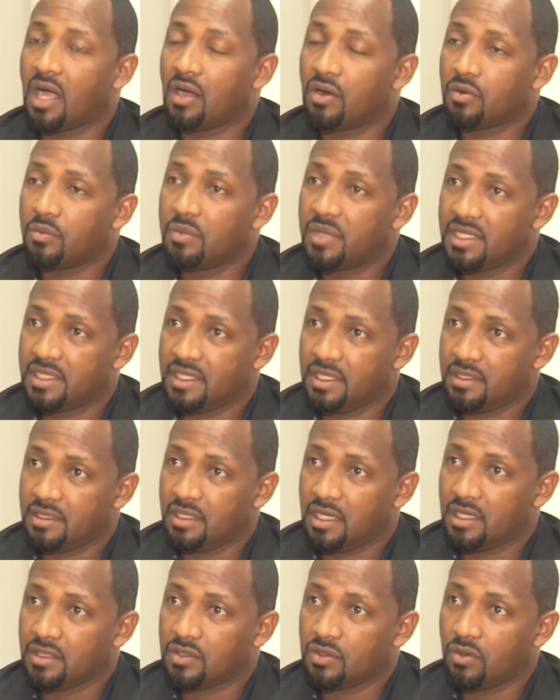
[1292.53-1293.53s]
Our message
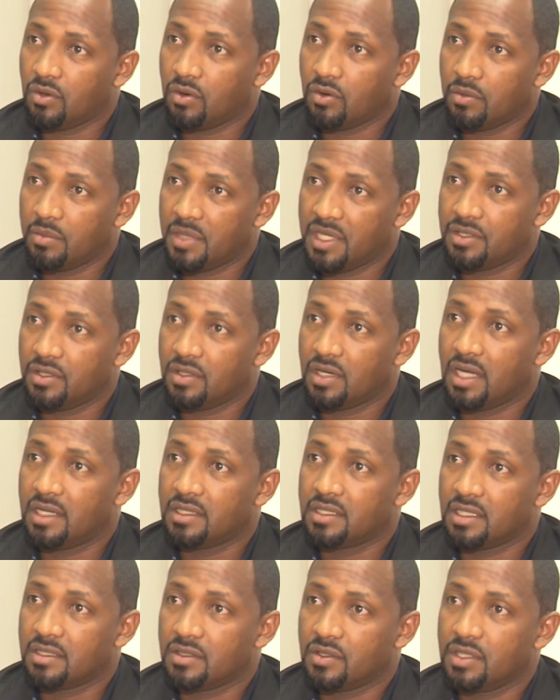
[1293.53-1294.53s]
as Oromia
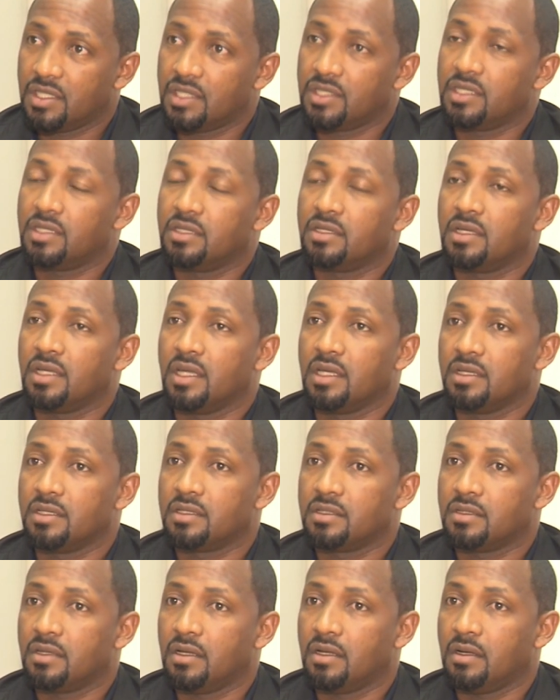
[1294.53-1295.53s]
Journalists Association
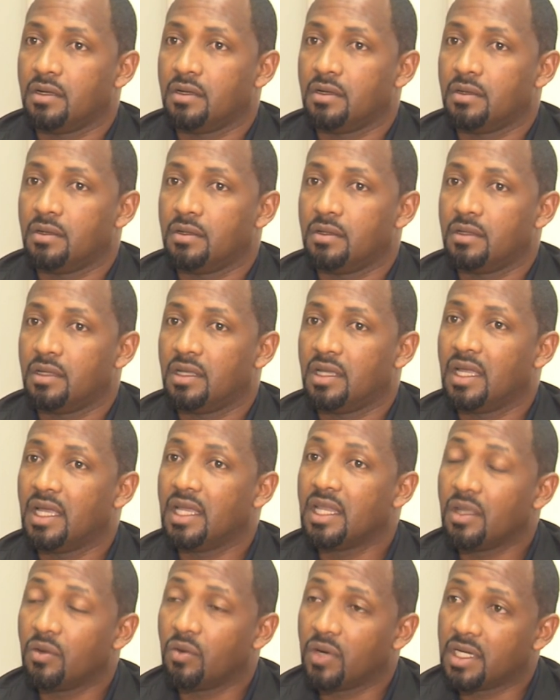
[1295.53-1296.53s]
is
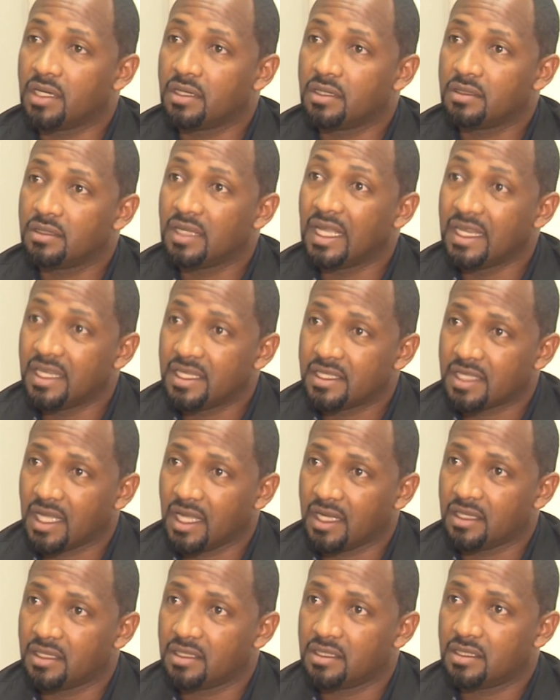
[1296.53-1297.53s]
anyone, any
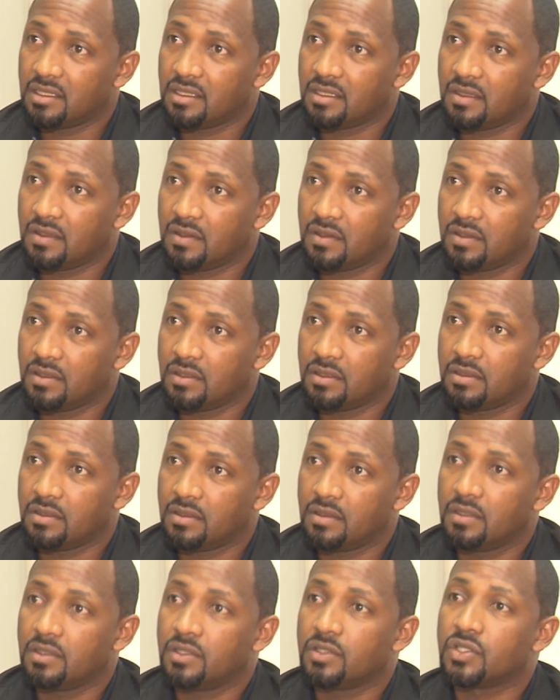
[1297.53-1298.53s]
side
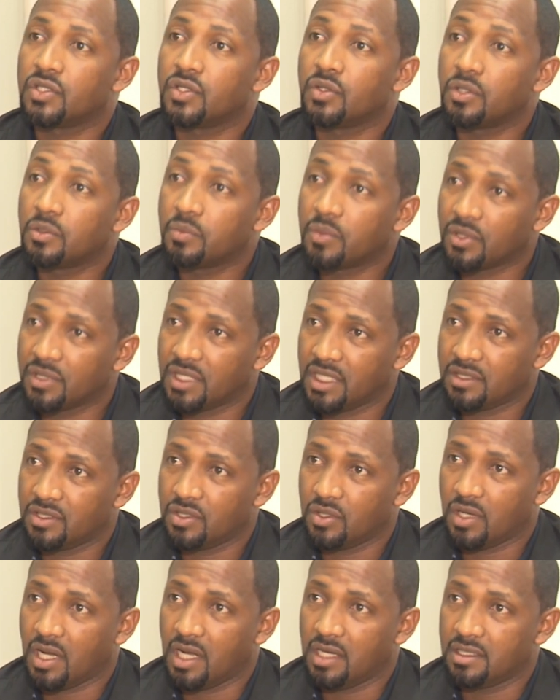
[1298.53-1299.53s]
should protect
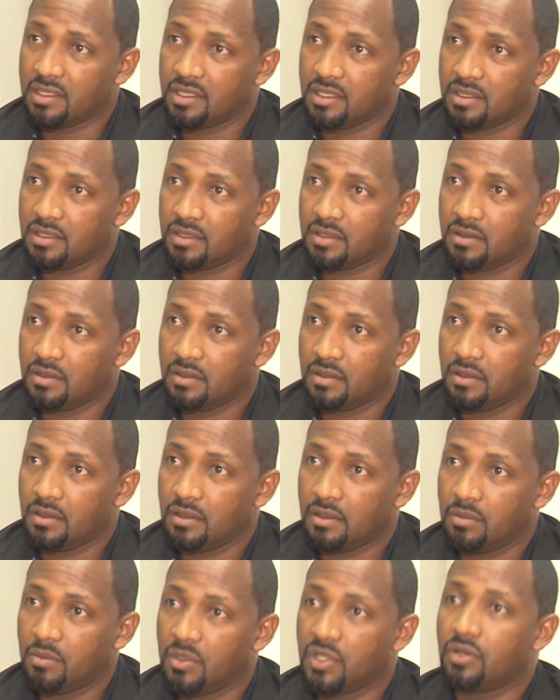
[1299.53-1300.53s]
journalists,
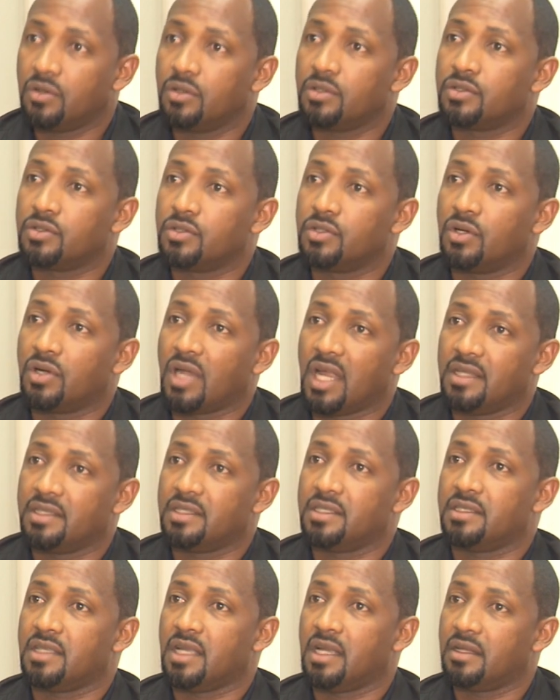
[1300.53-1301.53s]
because
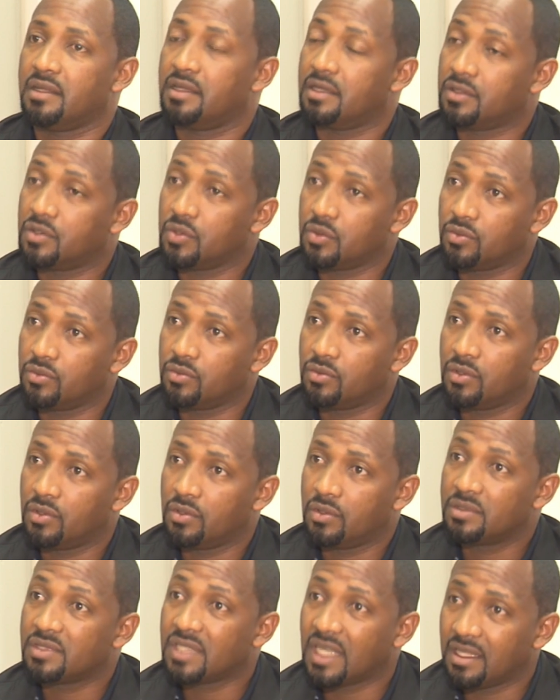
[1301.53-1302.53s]
journalists are there
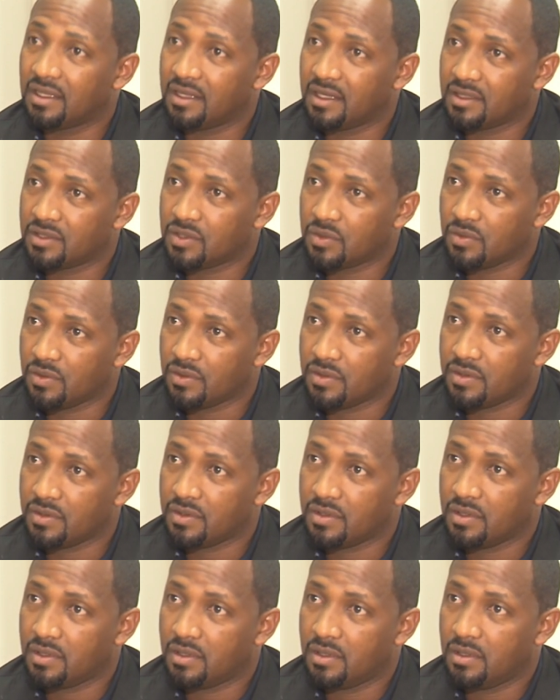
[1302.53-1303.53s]
to tell their truth,
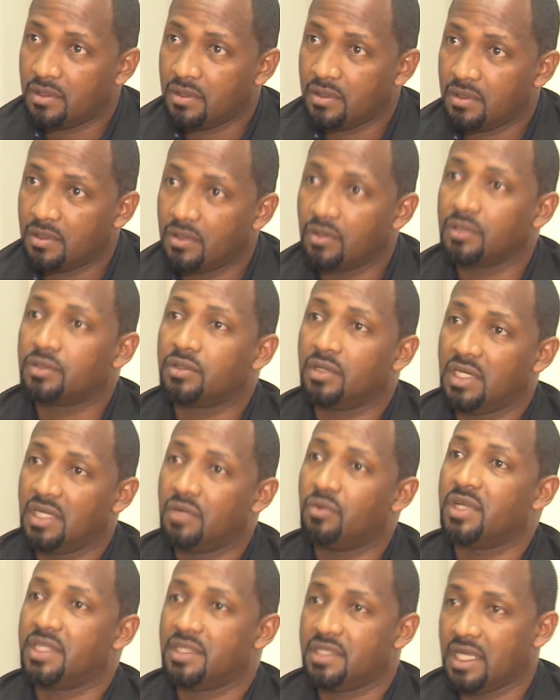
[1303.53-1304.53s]
not only
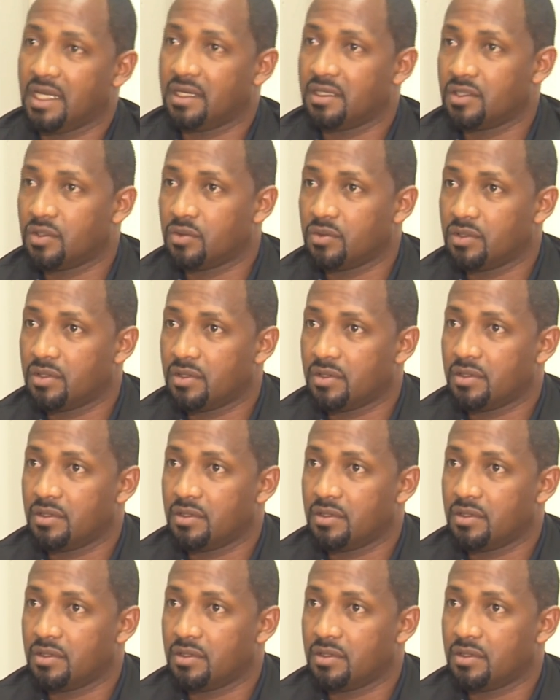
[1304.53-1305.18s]
one side truth.